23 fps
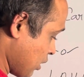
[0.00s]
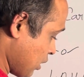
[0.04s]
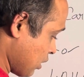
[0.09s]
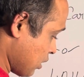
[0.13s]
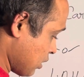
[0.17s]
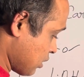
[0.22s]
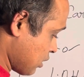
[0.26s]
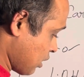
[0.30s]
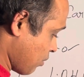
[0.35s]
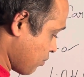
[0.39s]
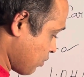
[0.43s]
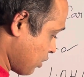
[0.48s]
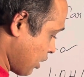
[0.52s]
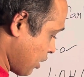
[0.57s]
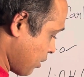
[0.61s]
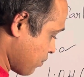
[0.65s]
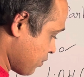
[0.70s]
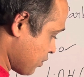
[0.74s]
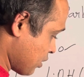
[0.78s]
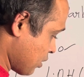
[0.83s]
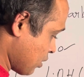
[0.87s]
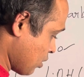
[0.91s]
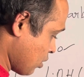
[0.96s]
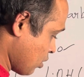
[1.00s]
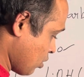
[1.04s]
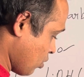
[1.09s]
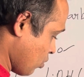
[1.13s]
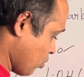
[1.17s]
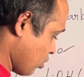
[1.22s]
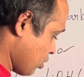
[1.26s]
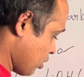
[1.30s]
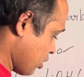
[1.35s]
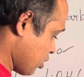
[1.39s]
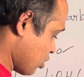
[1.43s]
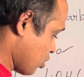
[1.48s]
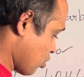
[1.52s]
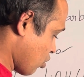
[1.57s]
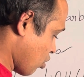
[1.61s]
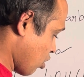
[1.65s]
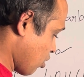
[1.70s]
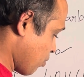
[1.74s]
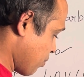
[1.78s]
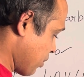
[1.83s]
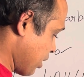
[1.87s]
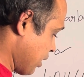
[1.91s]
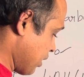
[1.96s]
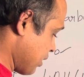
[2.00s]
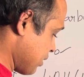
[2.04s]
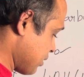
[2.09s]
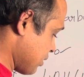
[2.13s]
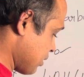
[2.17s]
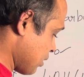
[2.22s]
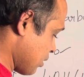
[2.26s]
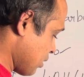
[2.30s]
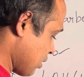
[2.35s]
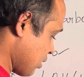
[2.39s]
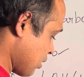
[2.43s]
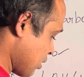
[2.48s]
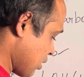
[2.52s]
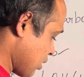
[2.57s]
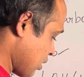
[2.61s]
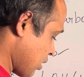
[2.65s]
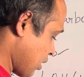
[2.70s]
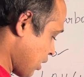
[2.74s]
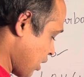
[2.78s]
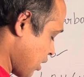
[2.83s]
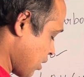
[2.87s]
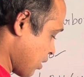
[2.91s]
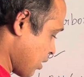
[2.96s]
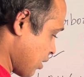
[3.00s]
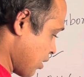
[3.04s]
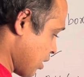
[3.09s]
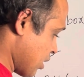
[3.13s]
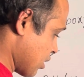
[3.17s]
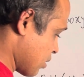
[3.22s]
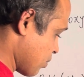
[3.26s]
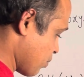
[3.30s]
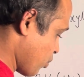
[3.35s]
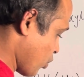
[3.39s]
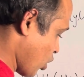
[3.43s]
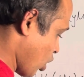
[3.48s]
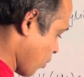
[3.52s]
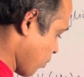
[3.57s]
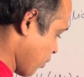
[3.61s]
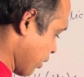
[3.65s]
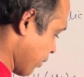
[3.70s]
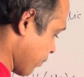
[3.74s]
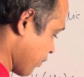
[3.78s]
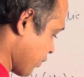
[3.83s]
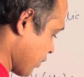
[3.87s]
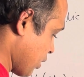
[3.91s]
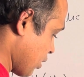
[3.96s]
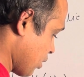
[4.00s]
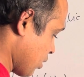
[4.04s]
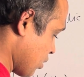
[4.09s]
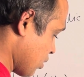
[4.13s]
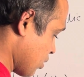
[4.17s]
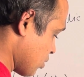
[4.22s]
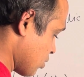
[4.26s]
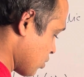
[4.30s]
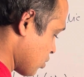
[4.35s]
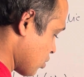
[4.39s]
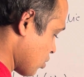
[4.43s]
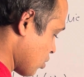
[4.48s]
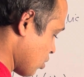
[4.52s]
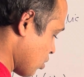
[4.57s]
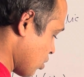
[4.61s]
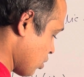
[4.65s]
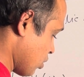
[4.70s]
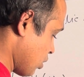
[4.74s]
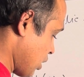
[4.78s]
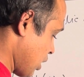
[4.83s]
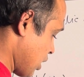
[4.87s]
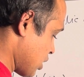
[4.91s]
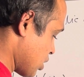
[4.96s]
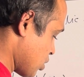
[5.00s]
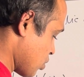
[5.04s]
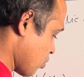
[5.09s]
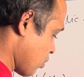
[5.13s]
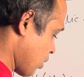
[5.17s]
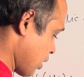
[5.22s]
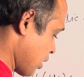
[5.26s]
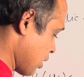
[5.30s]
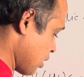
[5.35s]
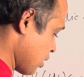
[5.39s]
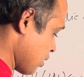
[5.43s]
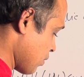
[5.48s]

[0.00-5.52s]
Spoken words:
sometimes with a strong base can create problem. So that's why